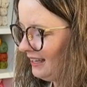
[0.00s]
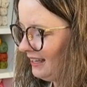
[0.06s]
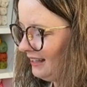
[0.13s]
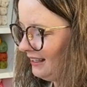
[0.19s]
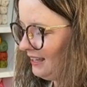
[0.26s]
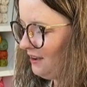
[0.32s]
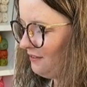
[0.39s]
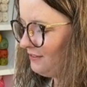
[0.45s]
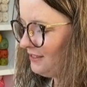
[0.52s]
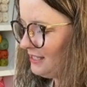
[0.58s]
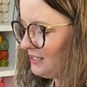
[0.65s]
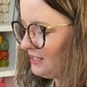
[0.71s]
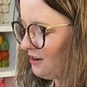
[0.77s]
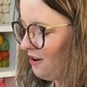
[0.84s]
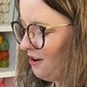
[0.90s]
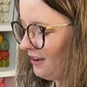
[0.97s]
Love the
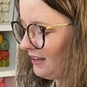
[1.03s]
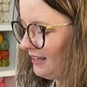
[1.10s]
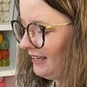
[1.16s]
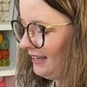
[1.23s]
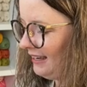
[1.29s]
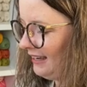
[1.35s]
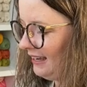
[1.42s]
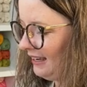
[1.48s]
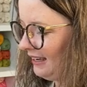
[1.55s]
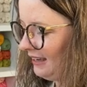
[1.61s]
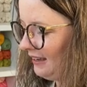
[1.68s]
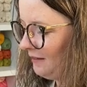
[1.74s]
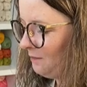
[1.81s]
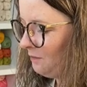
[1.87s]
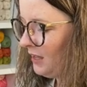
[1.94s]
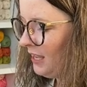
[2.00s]
stocking.
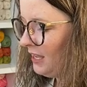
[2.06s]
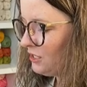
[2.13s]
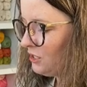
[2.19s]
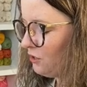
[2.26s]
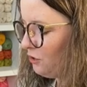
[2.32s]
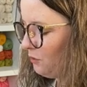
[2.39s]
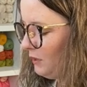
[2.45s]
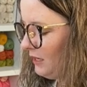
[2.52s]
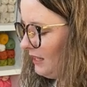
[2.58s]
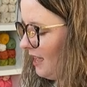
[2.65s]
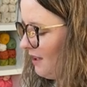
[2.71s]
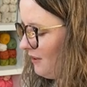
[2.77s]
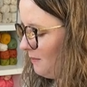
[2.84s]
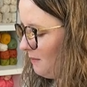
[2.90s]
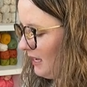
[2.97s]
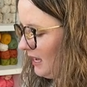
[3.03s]
So do we love
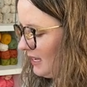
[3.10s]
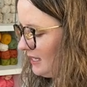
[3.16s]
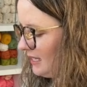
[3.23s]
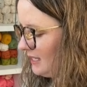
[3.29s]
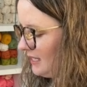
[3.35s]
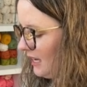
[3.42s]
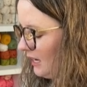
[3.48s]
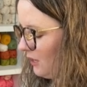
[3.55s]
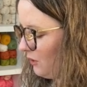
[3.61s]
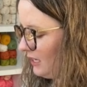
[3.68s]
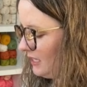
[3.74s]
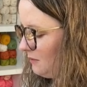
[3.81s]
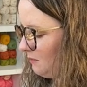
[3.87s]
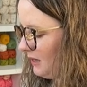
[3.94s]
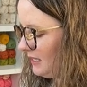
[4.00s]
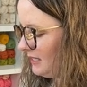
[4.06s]
it because it's a
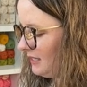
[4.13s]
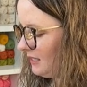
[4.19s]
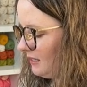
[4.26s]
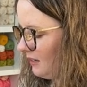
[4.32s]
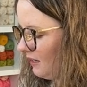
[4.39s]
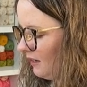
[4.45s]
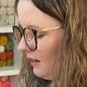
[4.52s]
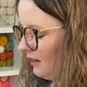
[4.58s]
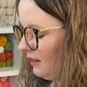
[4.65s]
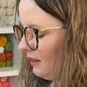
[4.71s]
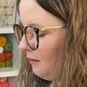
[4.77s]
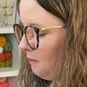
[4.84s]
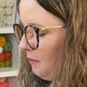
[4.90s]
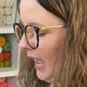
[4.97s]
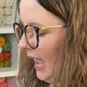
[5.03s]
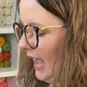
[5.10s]
Christmas
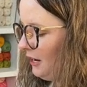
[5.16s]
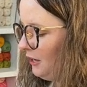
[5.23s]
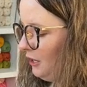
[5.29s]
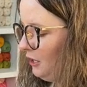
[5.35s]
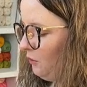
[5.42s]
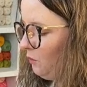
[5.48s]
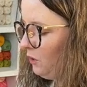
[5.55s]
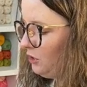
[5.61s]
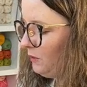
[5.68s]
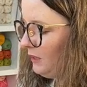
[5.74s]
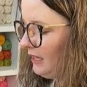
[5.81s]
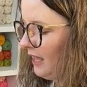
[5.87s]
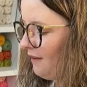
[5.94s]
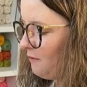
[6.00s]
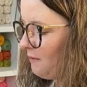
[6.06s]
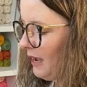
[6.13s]
pattern? What do we
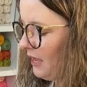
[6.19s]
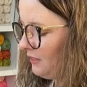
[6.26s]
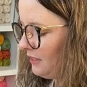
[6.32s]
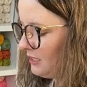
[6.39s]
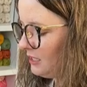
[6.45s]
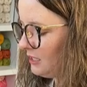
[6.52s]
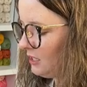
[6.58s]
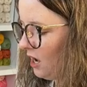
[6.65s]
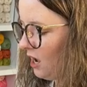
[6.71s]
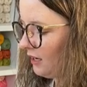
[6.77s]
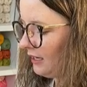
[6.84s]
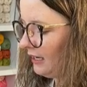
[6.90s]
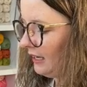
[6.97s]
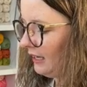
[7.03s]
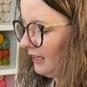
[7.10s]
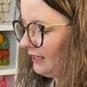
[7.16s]
love about the
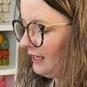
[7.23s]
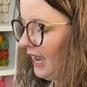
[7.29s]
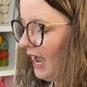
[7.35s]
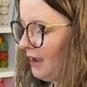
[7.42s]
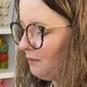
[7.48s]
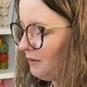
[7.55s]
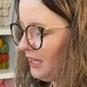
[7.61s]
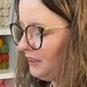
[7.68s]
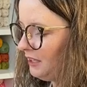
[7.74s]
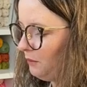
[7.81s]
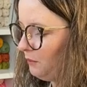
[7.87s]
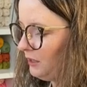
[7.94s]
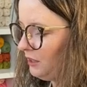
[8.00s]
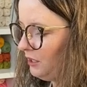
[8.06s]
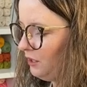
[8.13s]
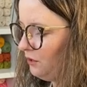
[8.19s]
stocking? Yeah, I'm right there
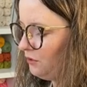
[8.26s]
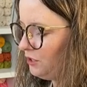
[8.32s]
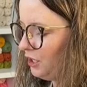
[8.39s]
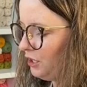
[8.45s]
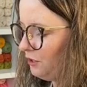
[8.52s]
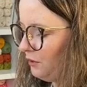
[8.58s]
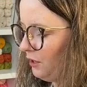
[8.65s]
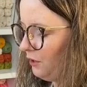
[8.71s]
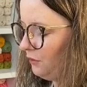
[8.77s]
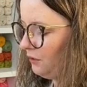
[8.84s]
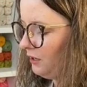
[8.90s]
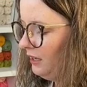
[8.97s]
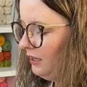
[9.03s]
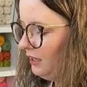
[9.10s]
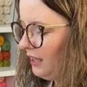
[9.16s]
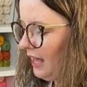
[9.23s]
with you, Dirt Road.
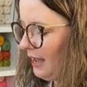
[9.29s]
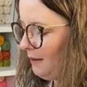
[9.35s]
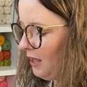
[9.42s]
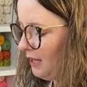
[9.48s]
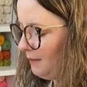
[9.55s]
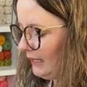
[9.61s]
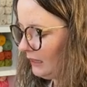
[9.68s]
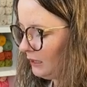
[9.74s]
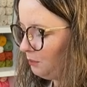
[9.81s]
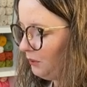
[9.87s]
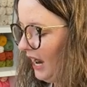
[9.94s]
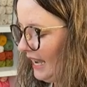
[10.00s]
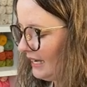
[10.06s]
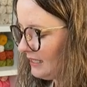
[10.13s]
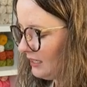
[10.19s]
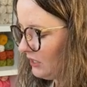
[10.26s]
I'm all about the
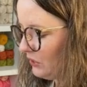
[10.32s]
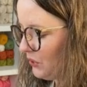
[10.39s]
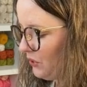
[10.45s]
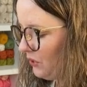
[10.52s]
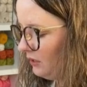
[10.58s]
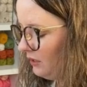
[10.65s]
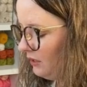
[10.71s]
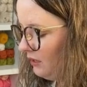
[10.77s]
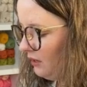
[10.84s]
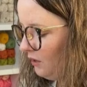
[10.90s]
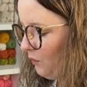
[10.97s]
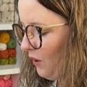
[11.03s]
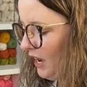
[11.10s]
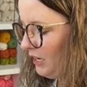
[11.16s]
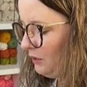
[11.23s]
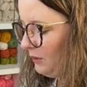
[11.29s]
practical.
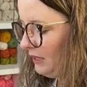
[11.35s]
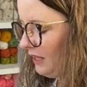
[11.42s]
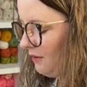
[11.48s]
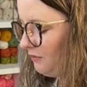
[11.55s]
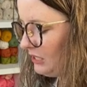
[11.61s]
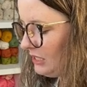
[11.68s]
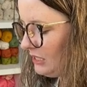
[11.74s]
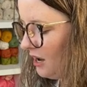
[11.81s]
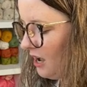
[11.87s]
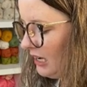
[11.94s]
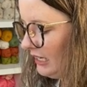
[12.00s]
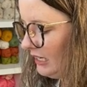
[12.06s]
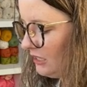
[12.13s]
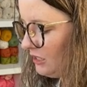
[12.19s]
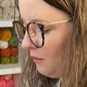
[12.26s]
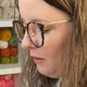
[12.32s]
Why do we love the
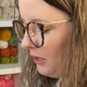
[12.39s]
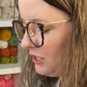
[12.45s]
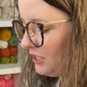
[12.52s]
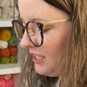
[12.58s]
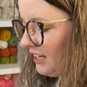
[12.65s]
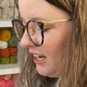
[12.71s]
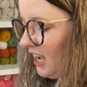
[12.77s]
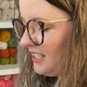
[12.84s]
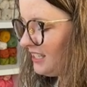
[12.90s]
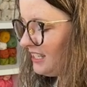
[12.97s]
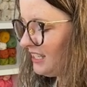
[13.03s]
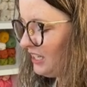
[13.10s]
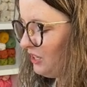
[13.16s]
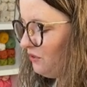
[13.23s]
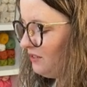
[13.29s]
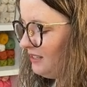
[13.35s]
stocking so much? Is it because it's
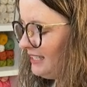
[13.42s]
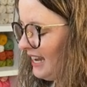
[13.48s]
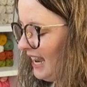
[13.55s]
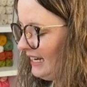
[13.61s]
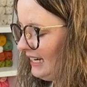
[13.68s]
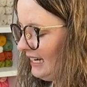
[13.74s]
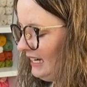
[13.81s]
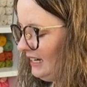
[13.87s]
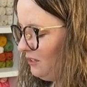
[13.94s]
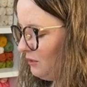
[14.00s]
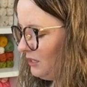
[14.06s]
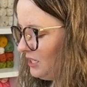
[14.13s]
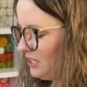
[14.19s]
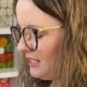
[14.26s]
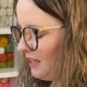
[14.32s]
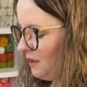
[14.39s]
cute and tiny? Do we
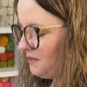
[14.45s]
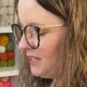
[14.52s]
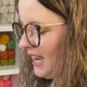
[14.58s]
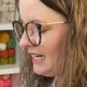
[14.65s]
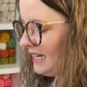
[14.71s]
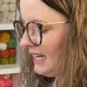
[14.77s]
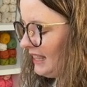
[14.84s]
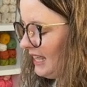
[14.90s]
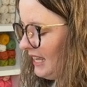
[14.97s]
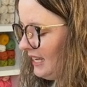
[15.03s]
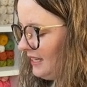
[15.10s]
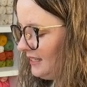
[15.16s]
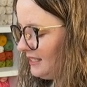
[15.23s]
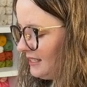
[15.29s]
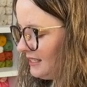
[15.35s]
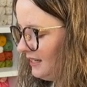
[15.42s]
just love tiny
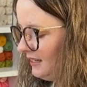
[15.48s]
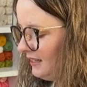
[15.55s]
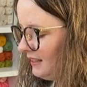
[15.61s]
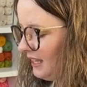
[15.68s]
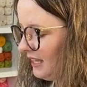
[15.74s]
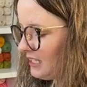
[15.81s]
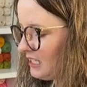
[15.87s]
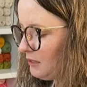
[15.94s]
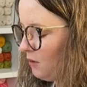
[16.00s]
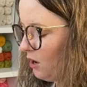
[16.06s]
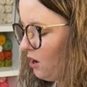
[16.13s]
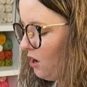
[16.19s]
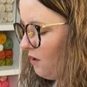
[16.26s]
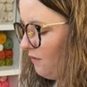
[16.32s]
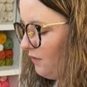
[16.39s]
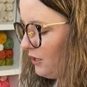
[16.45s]
things? Like
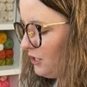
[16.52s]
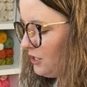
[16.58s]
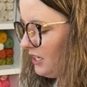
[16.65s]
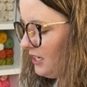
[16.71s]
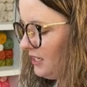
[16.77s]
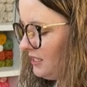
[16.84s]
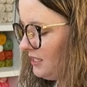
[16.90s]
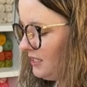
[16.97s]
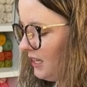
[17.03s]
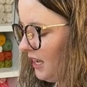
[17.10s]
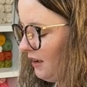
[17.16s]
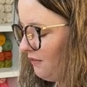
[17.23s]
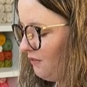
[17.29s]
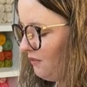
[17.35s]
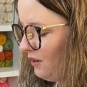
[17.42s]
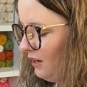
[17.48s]
small versions
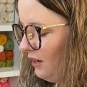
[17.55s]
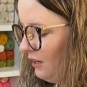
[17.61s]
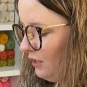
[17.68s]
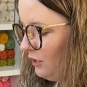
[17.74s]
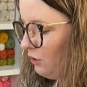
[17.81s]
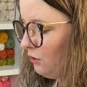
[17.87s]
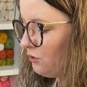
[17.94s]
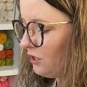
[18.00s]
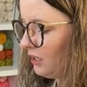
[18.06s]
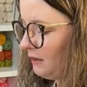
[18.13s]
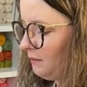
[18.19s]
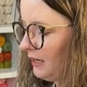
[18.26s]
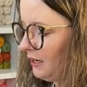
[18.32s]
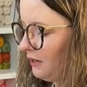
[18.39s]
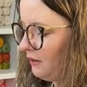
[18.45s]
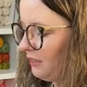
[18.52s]
of usually
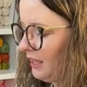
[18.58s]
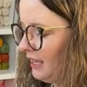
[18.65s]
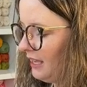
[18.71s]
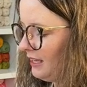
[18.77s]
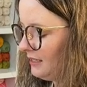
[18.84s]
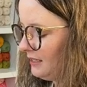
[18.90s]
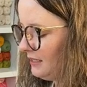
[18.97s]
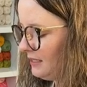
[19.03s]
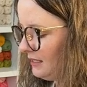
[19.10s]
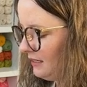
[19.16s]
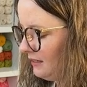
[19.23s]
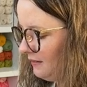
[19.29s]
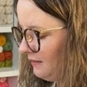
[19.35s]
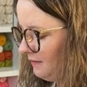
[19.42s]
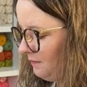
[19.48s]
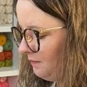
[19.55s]
bigger things?
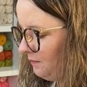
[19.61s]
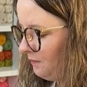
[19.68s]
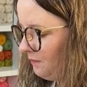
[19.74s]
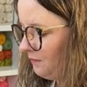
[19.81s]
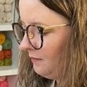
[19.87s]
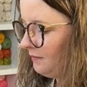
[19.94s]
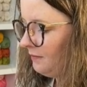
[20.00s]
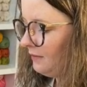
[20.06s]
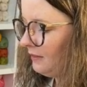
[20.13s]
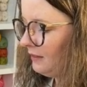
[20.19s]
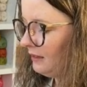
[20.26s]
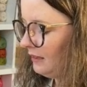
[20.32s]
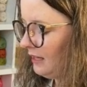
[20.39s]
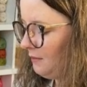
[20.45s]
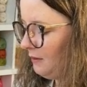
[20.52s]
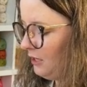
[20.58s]

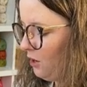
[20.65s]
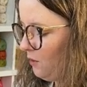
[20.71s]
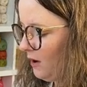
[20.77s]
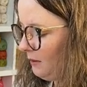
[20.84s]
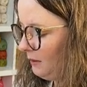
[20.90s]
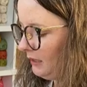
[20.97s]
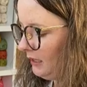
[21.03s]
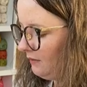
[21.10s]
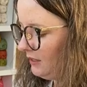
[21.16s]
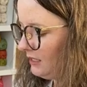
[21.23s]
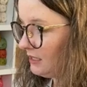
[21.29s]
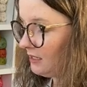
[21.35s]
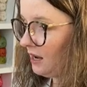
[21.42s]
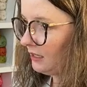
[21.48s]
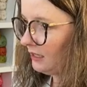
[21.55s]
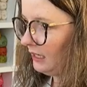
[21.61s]
Let me know why we love the
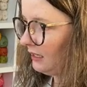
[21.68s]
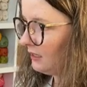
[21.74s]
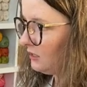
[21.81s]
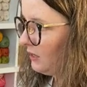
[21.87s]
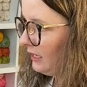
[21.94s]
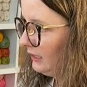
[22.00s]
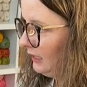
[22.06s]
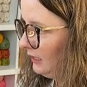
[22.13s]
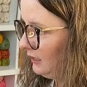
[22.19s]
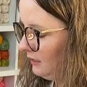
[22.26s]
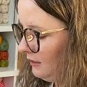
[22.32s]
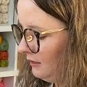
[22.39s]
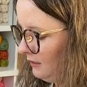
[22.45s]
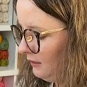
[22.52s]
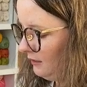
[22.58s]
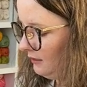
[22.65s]
stocking so I can
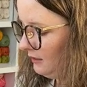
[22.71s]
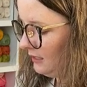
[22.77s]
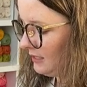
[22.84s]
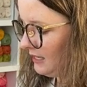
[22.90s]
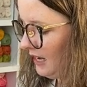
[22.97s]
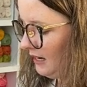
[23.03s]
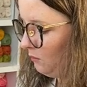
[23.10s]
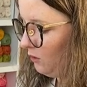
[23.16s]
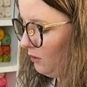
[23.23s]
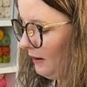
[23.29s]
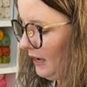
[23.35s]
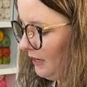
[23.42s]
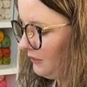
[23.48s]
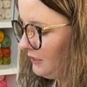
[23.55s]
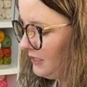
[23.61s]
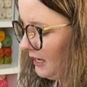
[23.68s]
design more
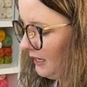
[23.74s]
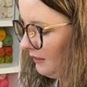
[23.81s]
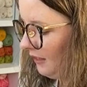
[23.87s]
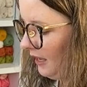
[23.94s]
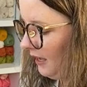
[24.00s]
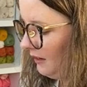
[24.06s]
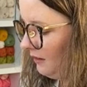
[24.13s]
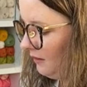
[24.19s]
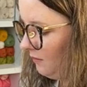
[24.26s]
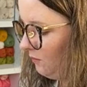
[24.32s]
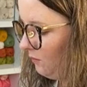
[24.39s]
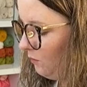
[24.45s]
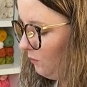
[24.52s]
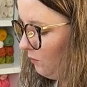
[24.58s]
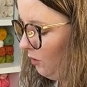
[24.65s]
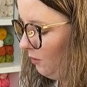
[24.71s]
patterns like that.
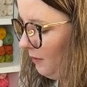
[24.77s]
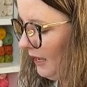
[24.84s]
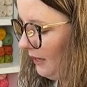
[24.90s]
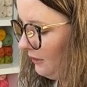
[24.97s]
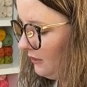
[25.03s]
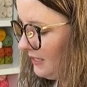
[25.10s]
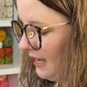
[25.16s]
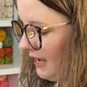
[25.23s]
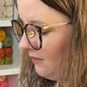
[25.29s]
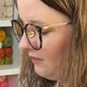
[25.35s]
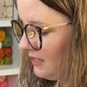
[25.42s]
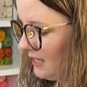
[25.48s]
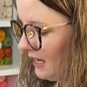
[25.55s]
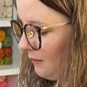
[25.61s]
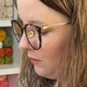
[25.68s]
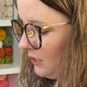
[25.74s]
More patterns that have the
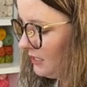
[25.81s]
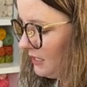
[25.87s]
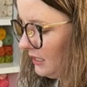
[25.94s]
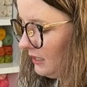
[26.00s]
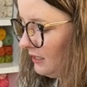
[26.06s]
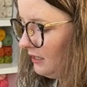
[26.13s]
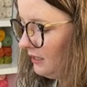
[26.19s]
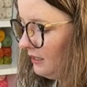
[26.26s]
same reason.